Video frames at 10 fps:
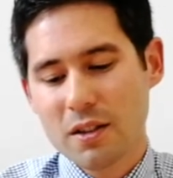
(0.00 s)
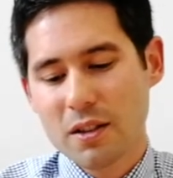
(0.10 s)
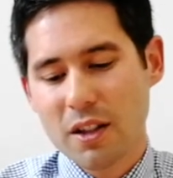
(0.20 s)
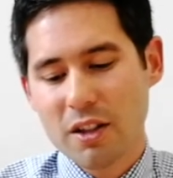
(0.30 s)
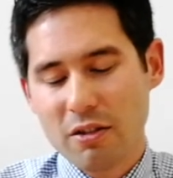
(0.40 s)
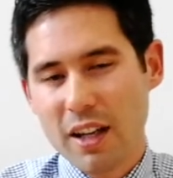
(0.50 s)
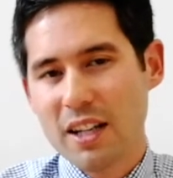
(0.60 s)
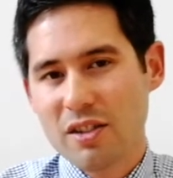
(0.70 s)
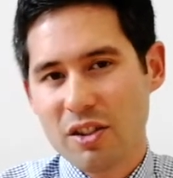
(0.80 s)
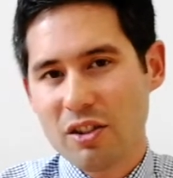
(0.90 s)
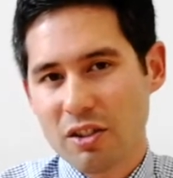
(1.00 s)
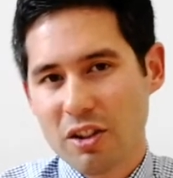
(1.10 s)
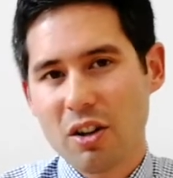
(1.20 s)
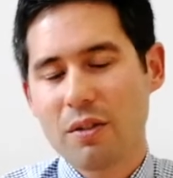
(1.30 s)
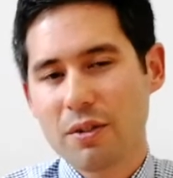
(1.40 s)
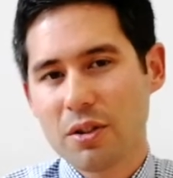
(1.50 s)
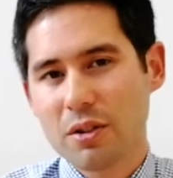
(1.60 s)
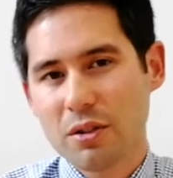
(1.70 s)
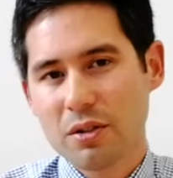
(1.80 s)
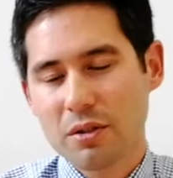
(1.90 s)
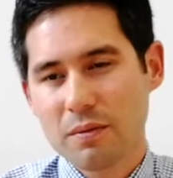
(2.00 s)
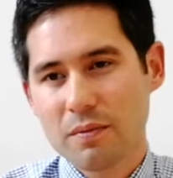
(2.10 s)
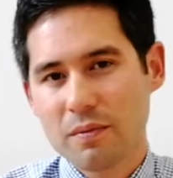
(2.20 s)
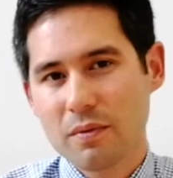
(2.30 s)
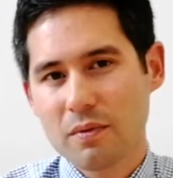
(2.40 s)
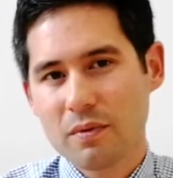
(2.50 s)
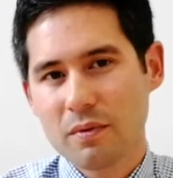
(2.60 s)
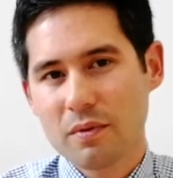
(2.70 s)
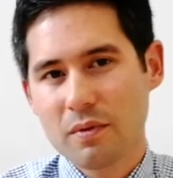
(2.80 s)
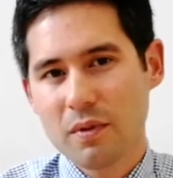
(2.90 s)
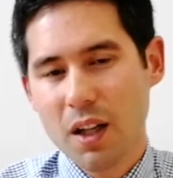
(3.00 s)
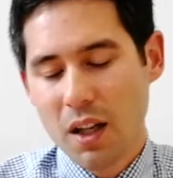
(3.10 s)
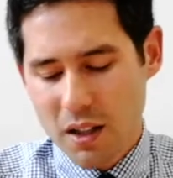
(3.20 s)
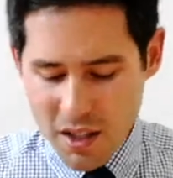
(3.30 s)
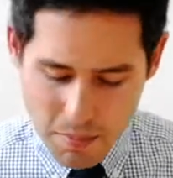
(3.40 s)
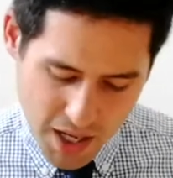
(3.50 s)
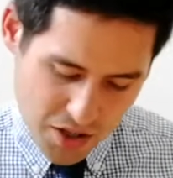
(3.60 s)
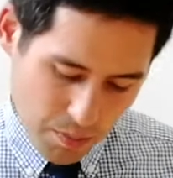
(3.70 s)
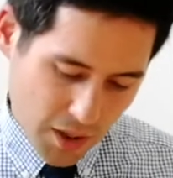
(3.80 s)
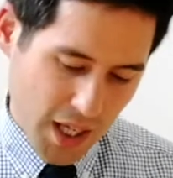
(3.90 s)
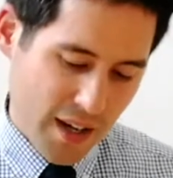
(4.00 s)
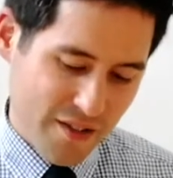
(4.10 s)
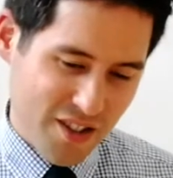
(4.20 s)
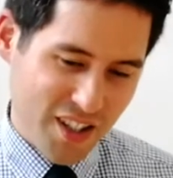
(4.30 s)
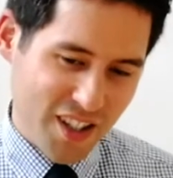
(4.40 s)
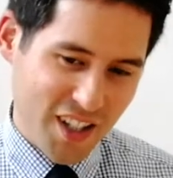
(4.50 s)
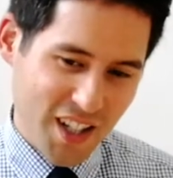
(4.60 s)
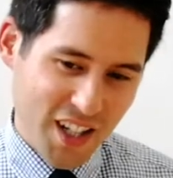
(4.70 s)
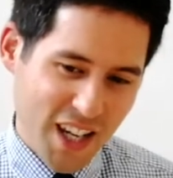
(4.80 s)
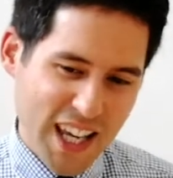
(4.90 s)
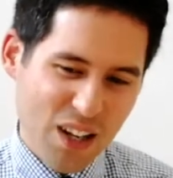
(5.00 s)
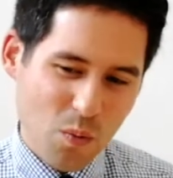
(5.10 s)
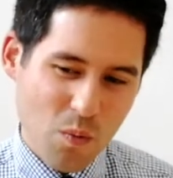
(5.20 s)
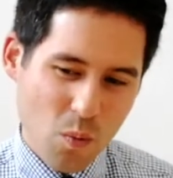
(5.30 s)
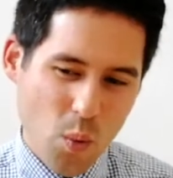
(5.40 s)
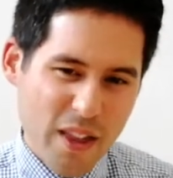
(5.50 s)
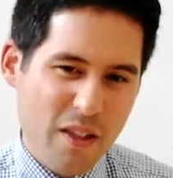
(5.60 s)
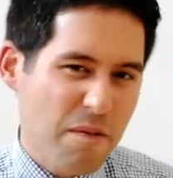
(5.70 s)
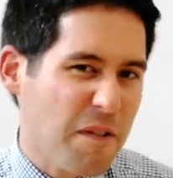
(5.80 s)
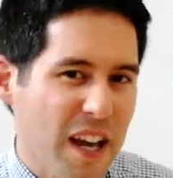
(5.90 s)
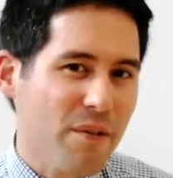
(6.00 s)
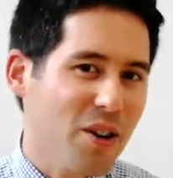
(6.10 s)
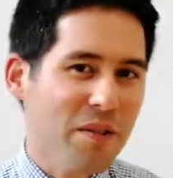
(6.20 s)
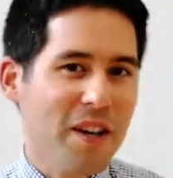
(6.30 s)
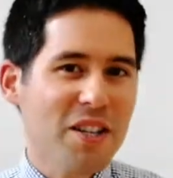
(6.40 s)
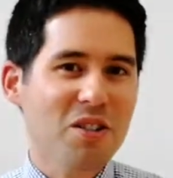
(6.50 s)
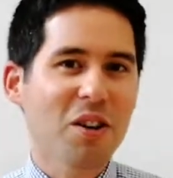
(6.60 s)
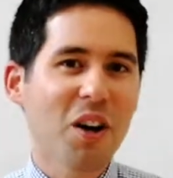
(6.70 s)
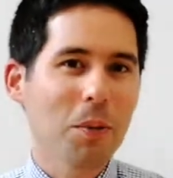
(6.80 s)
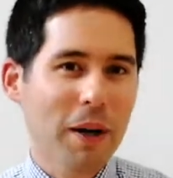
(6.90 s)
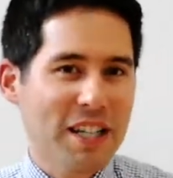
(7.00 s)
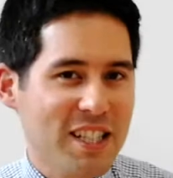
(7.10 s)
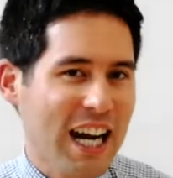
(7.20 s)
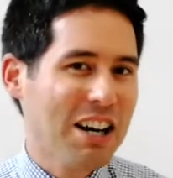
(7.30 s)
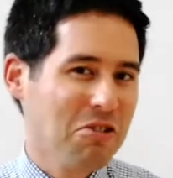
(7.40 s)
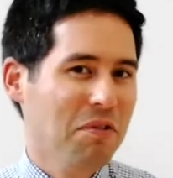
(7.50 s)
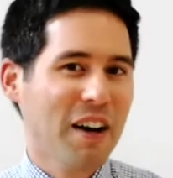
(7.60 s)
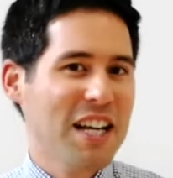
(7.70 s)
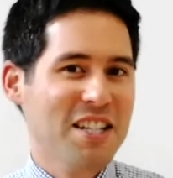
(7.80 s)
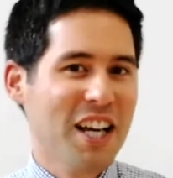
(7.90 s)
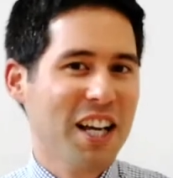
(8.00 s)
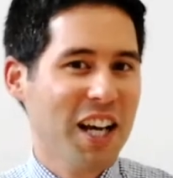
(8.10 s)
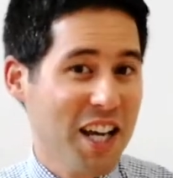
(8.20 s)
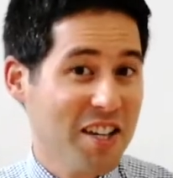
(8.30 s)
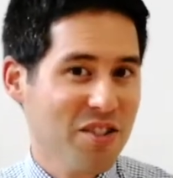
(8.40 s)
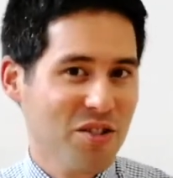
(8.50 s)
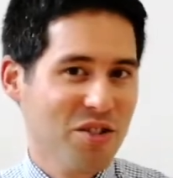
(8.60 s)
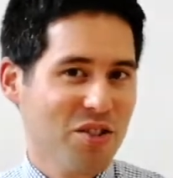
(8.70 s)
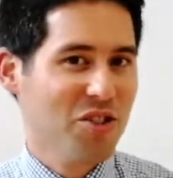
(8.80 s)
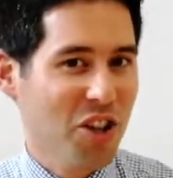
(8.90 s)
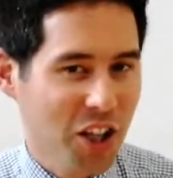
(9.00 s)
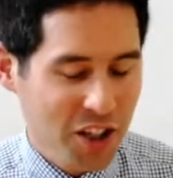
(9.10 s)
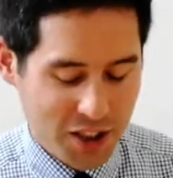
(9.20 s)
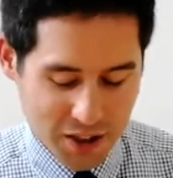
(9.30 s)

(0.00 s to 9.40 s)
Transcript: and the grace that God offers. You see, Mesha believes that he can win the favor of his God by sacrificing his son.